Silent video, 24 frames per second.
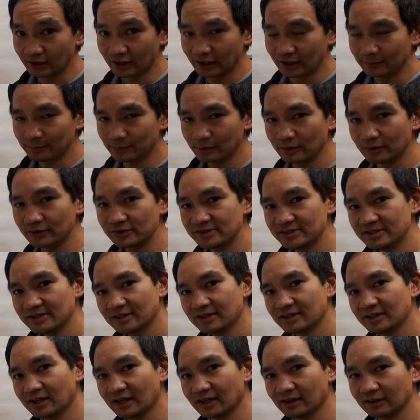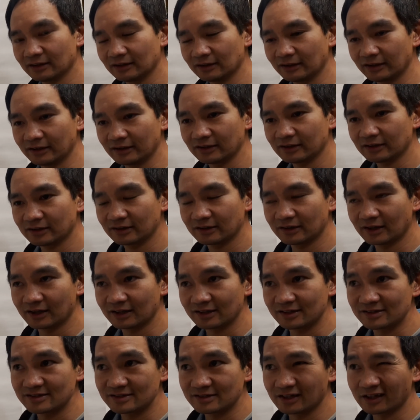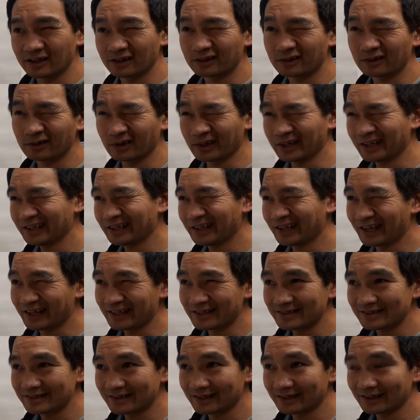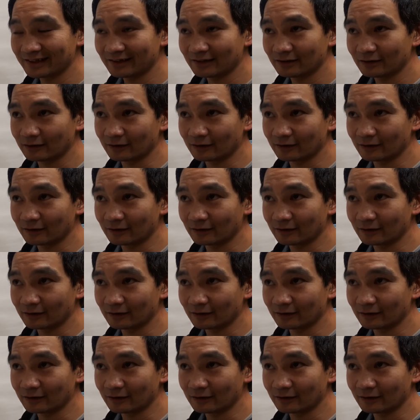I posted a link that I said great essay,